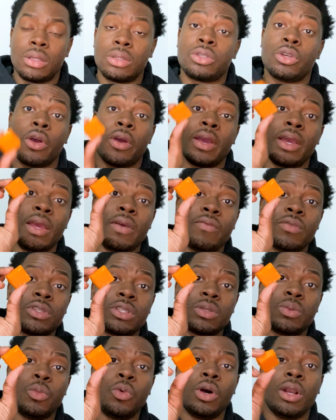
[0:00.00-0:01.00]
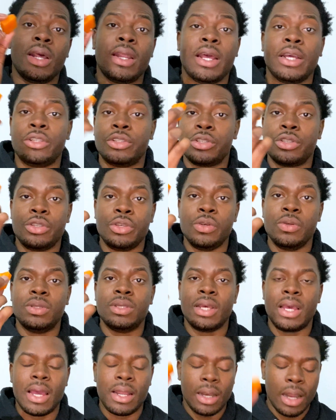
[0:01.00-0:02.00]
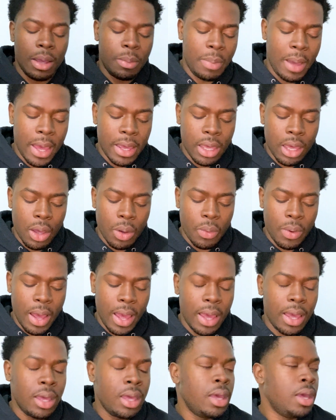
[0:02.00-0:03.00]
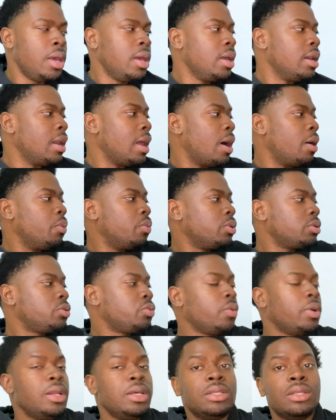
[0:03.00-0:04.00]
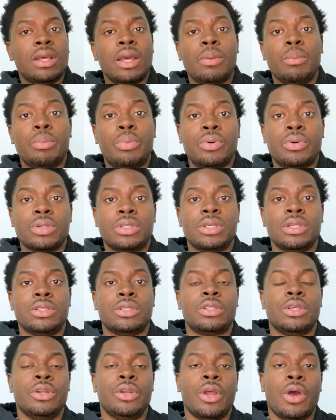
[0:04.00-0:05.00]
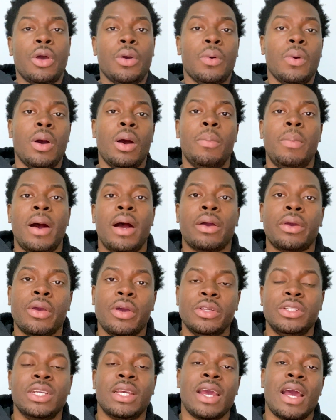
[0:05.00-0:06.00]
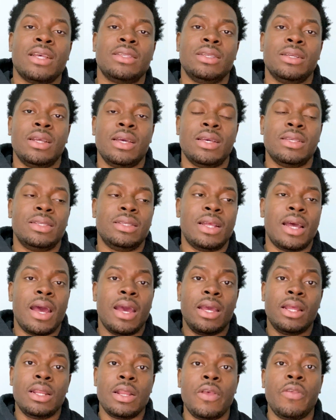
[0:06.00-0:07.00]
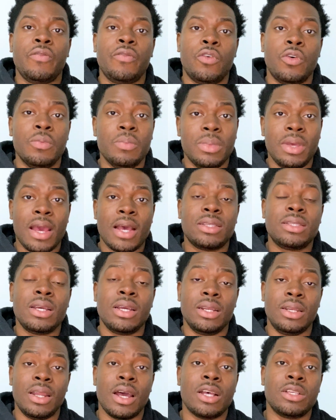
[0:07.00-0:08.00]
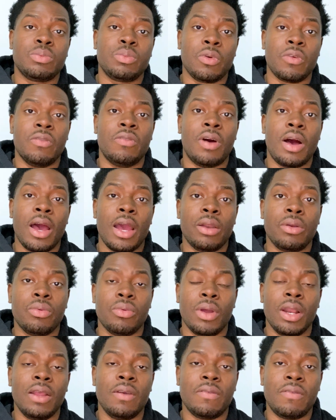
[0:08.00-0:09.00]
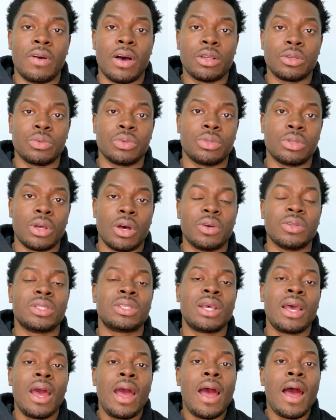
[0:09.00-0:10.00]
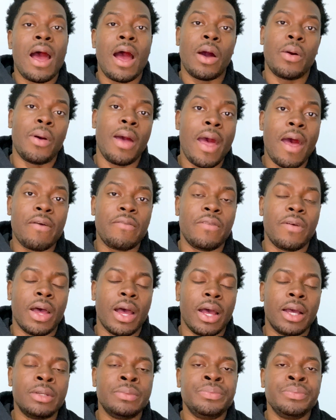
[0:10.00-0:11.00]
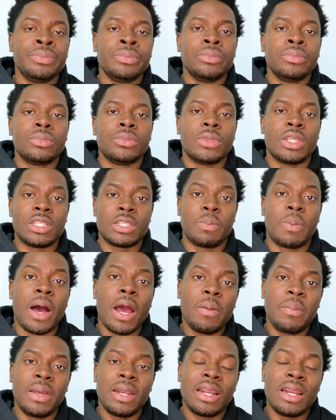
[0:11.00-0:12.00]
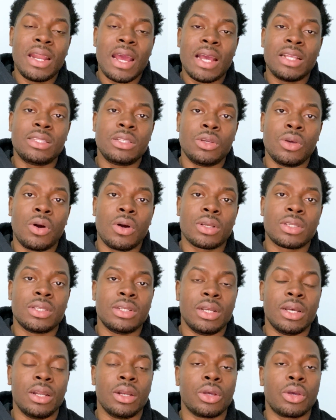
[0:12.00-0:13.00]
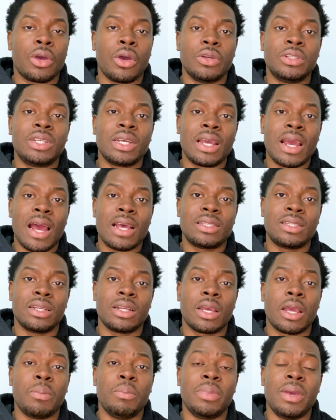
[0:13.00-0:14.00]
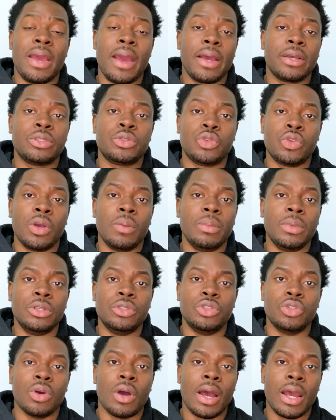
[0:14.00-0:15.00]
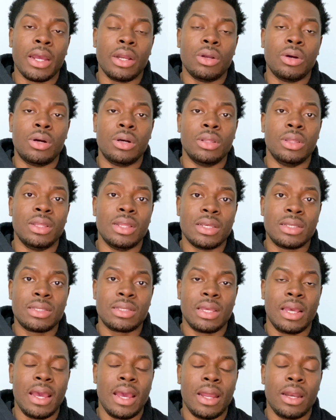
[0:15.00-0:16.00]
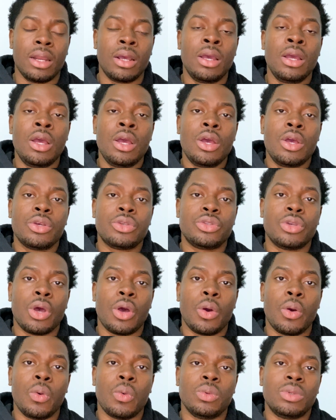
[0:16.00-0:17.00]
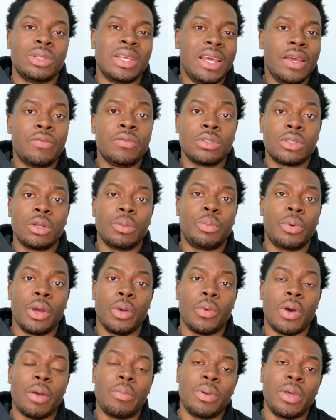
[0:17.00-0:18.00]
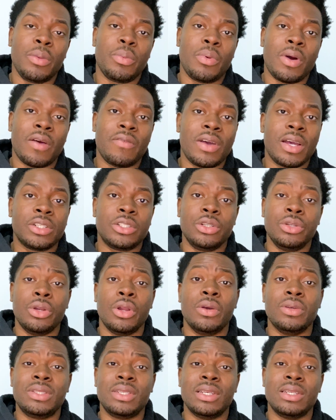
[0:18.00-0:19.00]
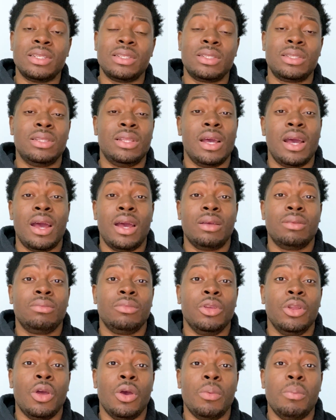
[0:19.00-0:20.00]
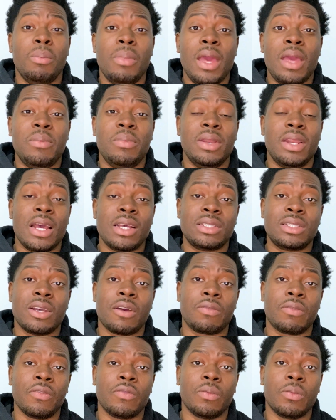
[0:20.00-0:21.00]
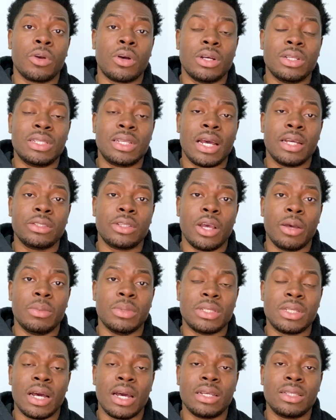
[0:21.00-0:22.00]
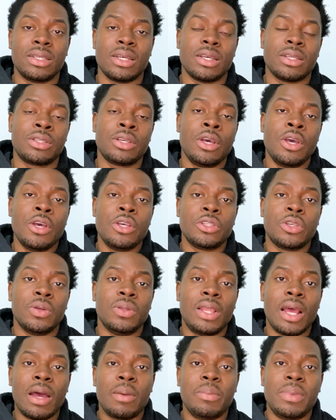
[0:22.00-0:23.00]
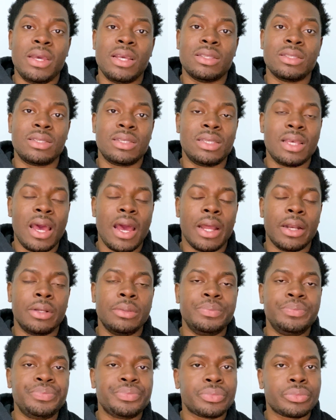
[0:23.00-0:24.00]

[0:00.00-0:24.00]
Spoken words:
I just use it and pack it away. Now, what's really important to know about kojic acid is that in this form, yes, it does provide really fast results. However, despite being an antioxidant, kojic acid can be extremely drying on the skin. So even to the point where people have actually noticed that, maybe they're suffering from contact dermatitis. So that being said,